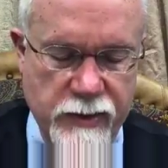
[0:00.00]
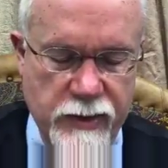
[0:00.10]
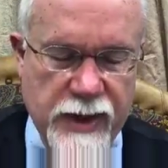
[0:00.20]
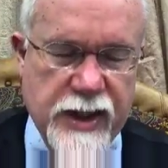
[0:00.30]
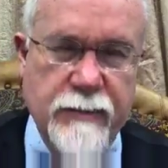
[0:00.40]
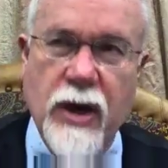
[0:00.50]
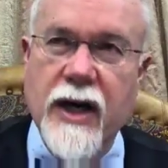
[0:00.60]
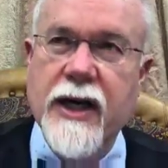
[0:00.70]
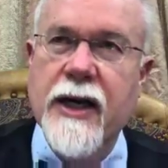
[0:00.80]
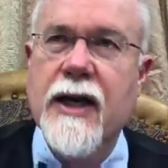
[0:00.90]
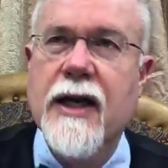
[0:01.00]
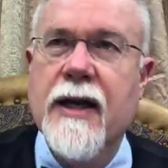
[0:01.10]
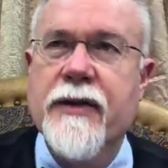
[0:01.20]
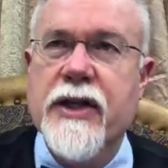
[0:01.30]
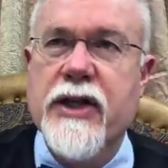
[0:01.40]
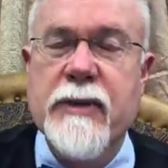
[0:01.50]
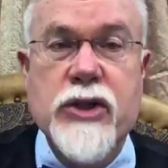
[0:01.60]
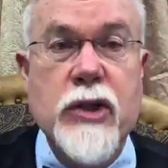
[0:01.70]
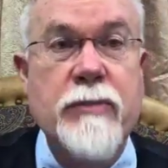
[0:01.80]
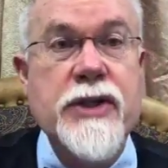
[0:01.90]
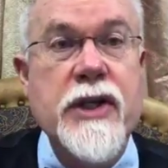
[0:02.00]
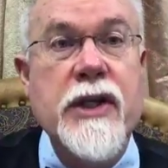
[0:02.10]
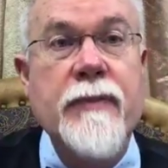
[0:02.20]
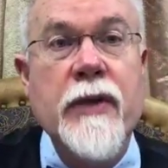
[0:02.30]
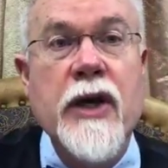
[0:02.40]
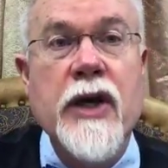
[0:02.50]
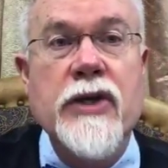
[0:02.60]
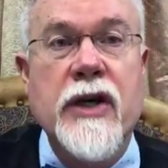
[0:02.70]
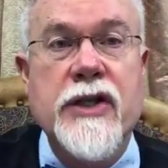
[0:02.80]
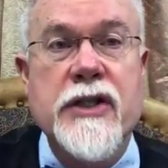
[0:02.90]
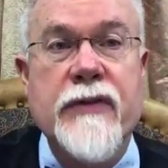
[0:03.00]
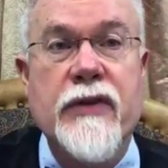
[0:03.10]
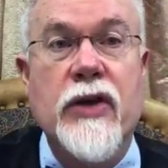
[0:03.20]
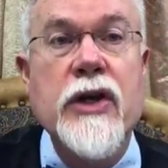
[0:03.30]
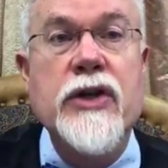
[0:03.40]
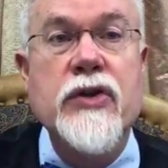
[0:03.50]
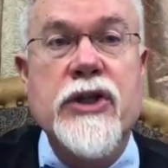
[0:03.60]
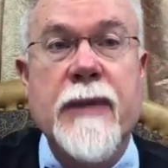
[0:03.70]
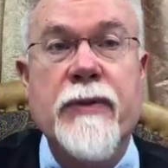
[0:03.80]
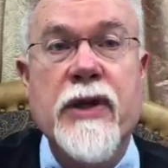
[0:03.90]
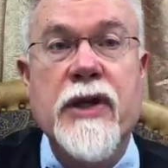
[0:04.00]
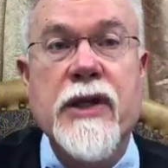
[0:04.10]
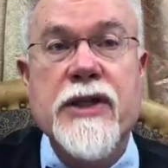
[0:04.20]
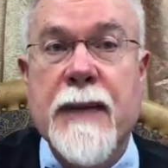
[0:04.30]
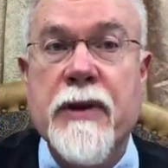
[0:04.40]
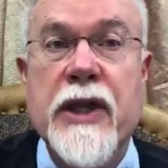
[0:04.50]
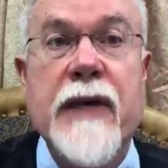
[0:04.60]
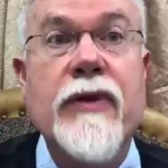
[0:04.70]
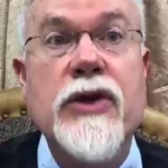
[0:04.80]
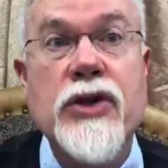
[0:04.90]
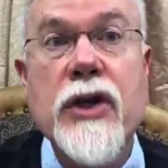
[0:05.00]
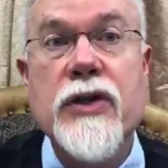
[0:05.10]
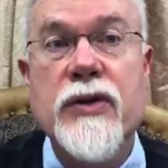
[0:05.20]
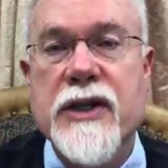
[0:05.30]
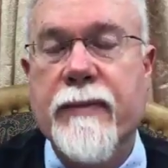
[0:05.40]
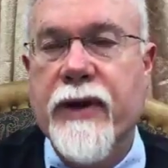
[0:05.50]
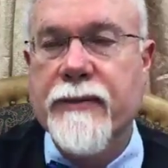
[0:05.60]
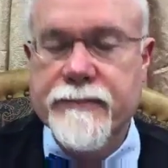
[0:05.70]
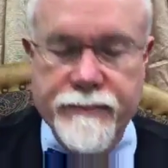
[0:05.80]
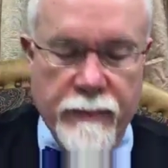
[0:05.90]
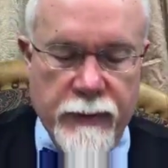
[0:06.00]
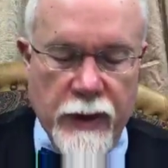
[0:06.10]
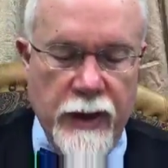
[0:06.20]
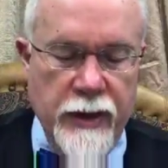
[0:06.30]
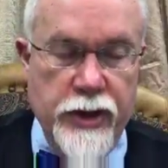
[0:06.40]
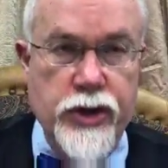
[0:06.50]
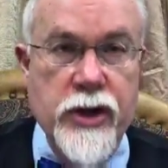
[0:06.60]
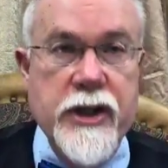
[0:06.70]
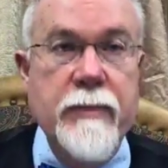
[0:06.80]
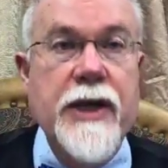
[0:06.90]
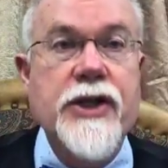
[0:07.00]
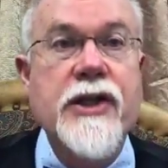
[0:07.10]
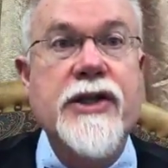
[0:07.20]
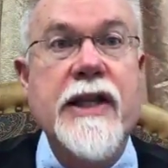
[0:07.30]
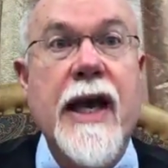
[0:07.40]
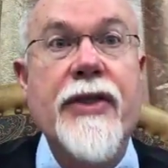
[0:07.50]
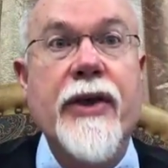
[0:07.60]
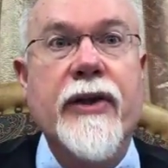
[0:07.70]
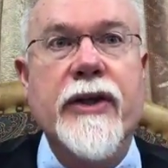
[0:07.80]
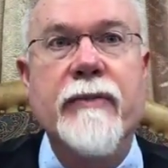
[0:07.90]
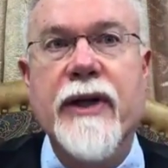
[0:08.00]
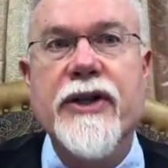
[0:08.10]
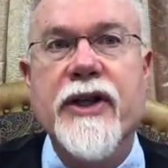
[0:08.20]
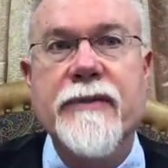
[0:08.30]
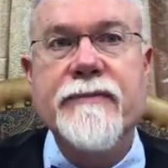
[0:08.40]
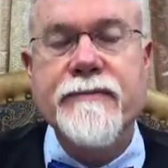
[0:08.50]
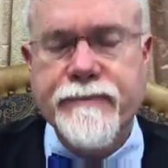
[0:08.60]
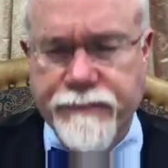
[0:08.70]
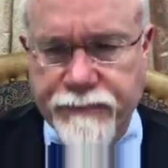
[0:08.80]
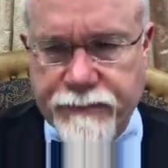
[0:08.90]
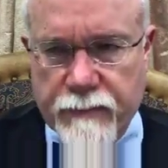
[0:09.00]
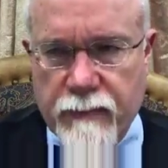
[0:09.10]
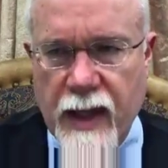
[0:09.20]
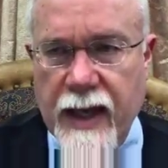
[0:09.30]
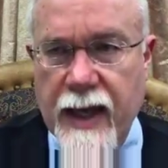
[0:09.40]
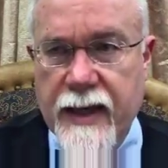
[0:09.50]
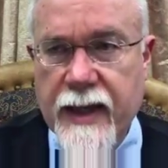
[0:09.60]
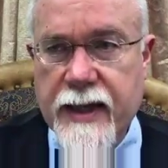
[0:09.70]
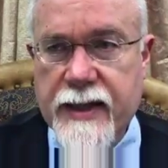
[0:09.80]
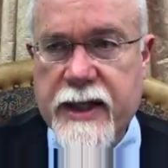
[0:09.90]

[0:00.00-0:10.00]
Jurassic Park, said, you've been so busy trying to see if you could do something, you didn't stop to think if you should do something. The should dimension is the ethical dimension, and that